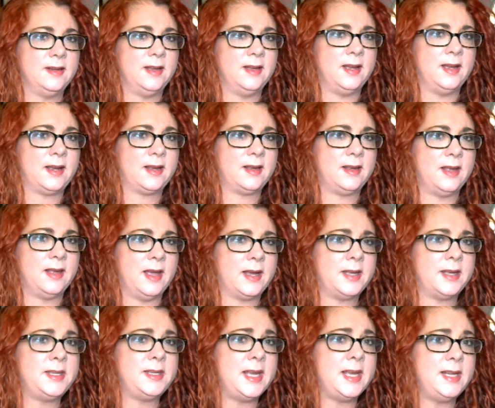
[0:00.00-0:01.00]

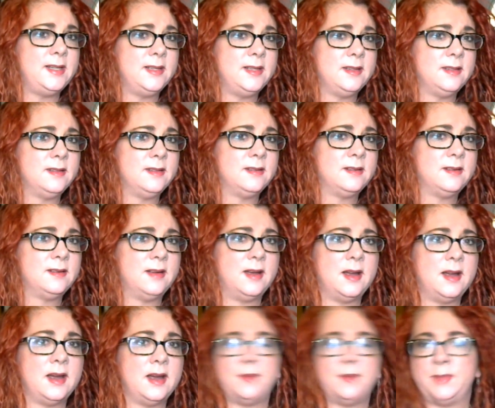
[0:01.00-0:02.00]

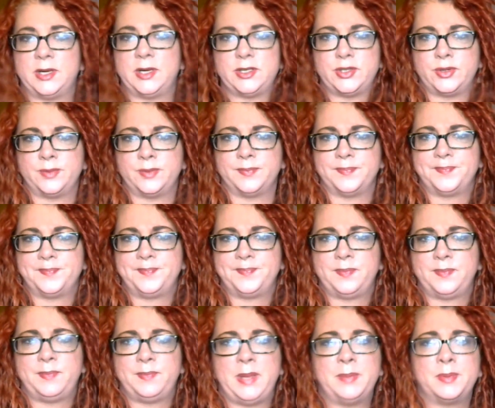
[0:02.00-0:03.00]
I'm not sure.
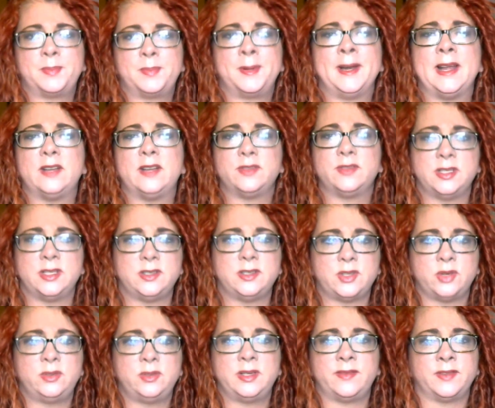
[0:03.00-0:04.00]
People pronounce it
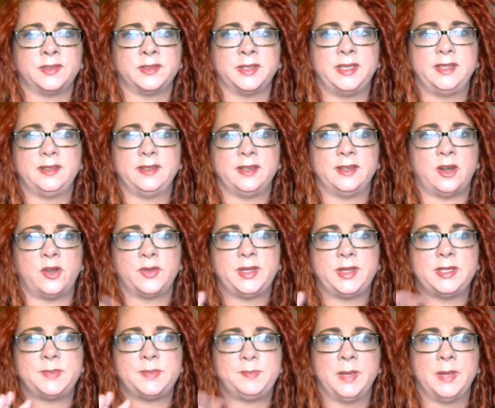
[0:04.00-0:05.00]
so differently. All
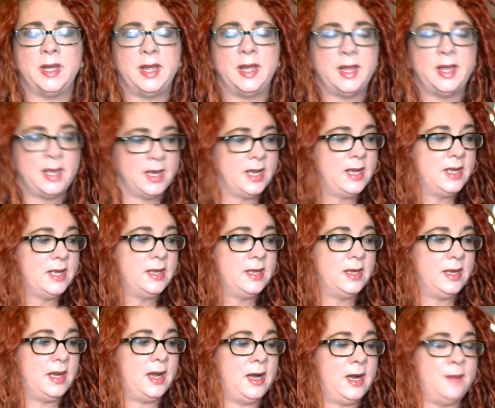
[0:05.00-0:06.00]
these
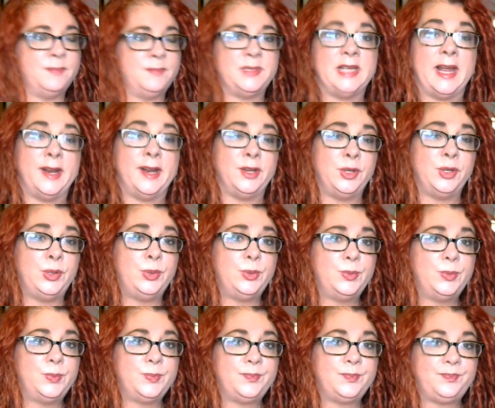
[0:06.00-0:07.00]

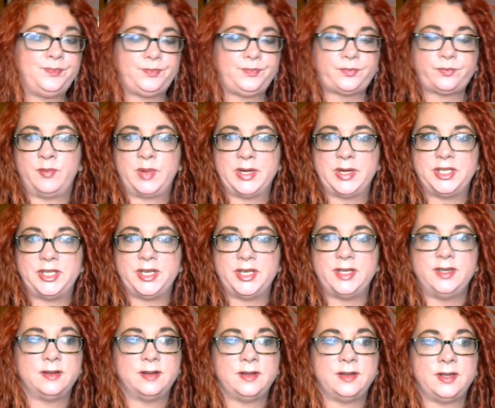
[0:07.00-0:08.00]
Danu,
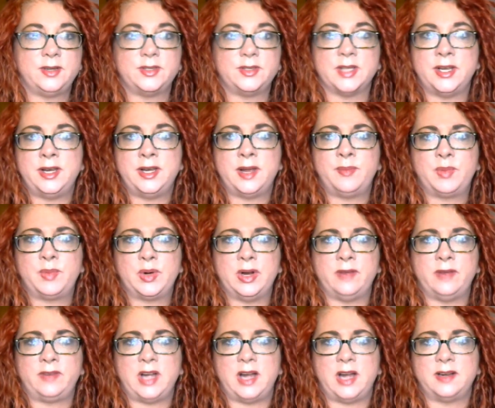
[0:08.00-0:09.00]
Bridget. There's a number
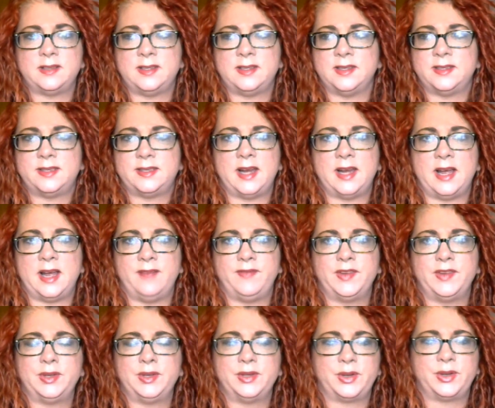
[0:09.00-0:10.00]
of goddesses that I
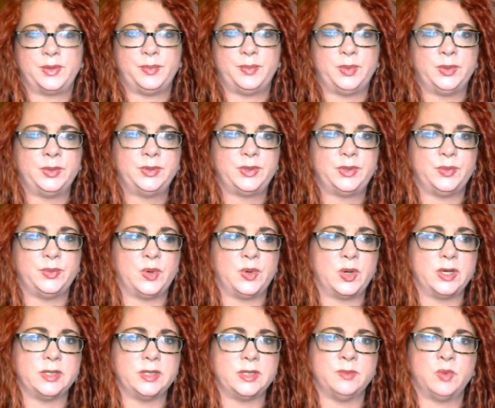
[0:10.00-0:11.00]
feel a little pulled
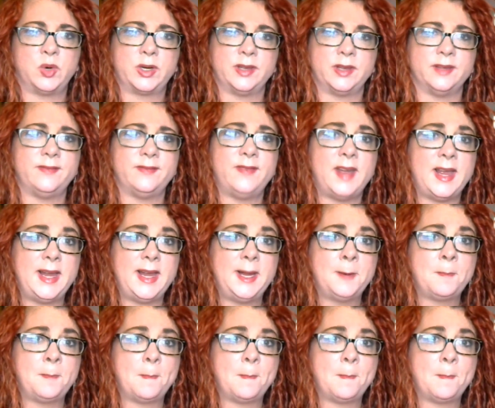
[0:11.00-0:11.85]
towards. Morgan Le Fay.